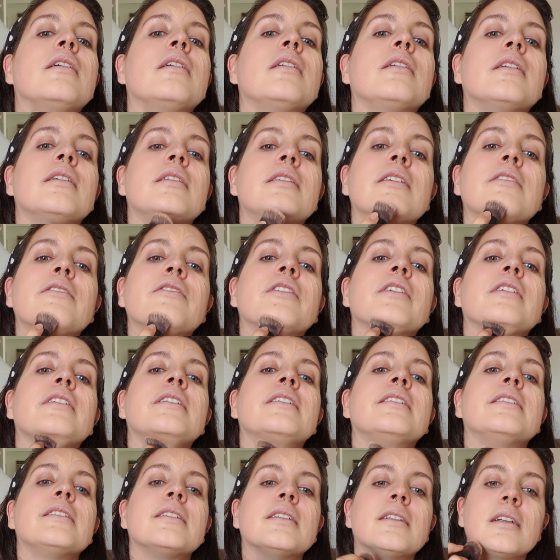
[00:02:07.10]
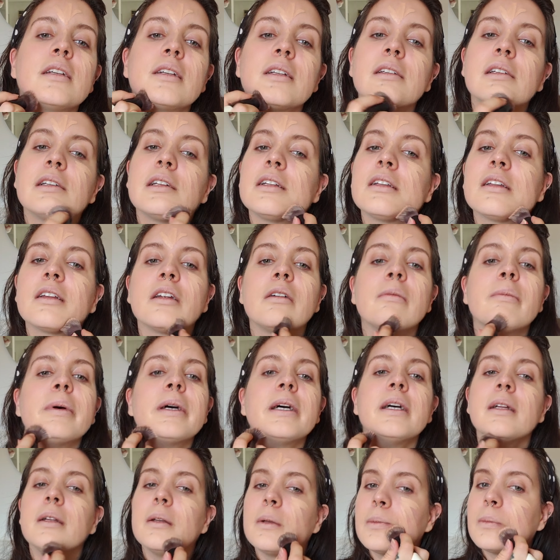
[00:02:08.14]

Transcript: the difference a little bit.